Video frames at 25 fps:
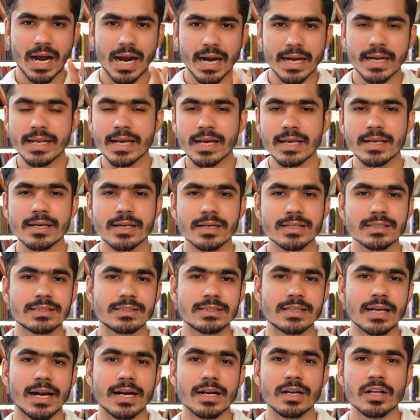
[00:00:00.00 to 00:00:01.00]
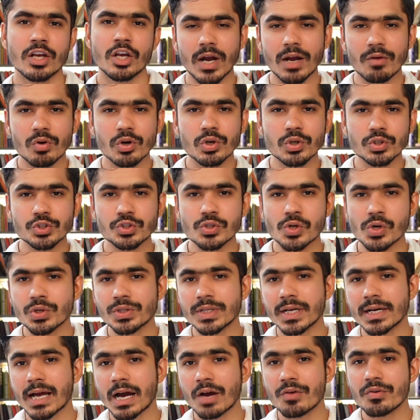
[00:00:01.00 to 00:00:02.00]
idea here is that I want to show you
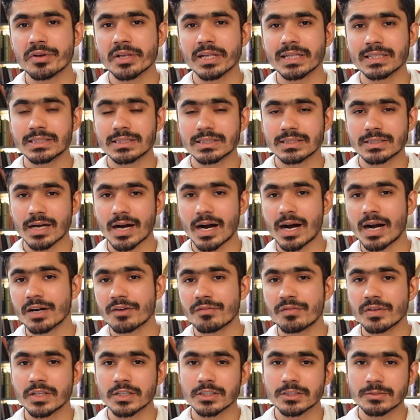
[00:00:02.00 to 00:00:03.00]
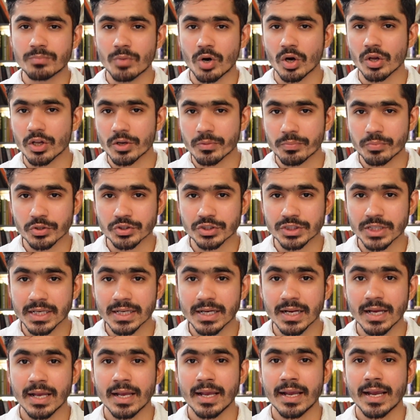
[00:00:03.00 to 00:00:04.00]
that how you can start with a smaller
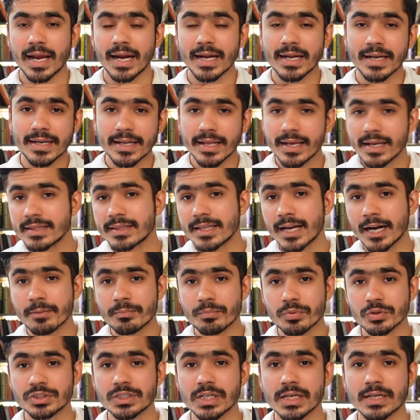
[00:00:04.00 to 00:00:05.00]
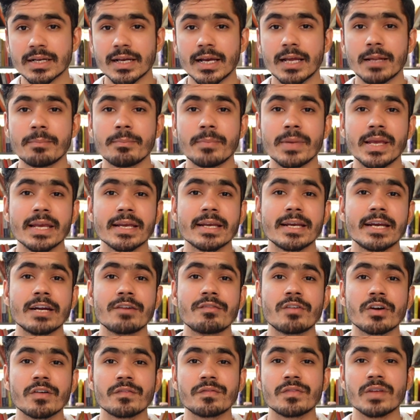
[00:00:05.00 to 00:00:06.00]
project and take that project and make it
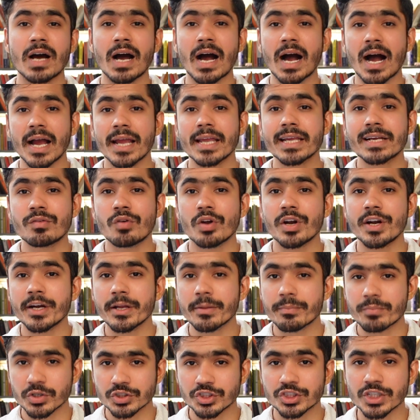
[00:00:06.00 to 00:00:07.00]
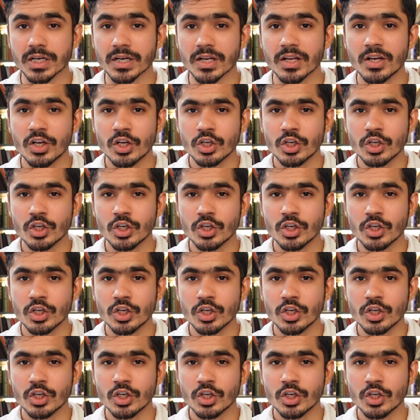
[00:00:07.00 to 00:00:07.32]
one of the high quality projects.